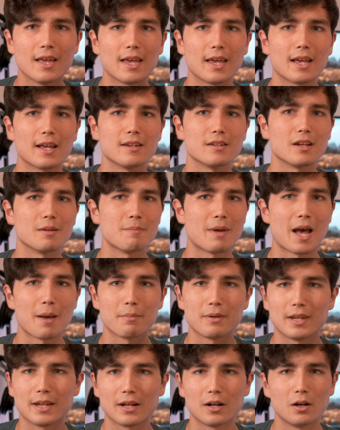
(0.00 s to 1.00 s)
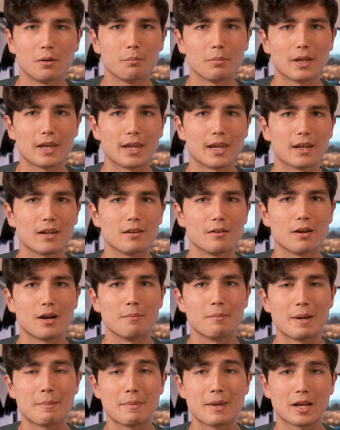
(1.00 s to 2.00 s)
and I'm happy to help, and I
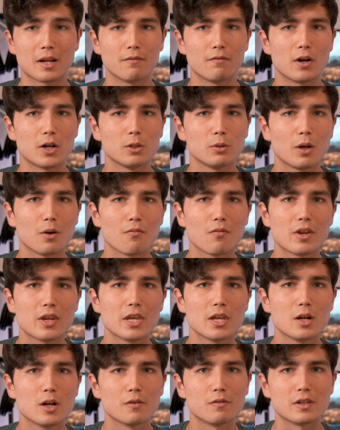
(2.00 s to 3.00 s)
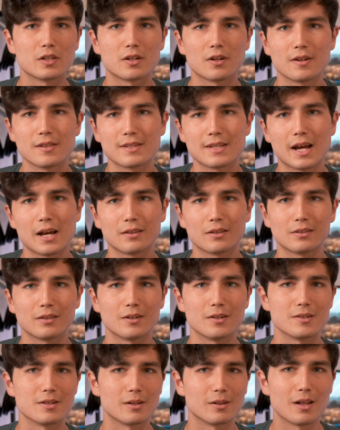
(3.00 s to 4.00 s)
might make a follow-up video if it turns out that
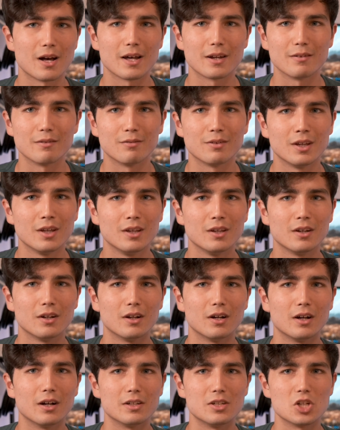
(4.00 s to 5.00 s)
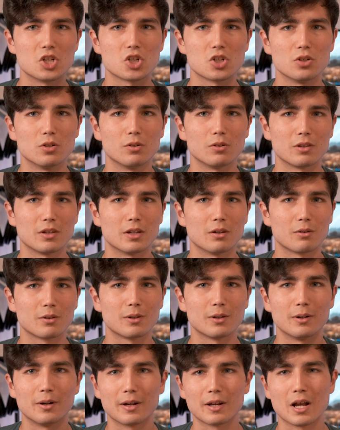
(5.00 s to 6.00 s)
there's a lot of additional
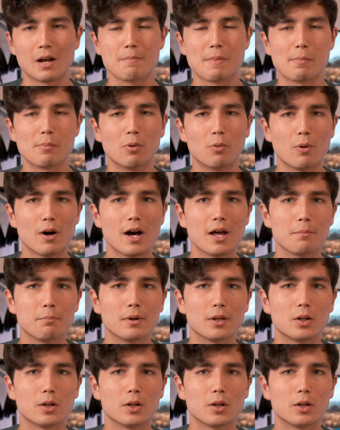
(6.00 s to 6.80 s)
clearing up people want.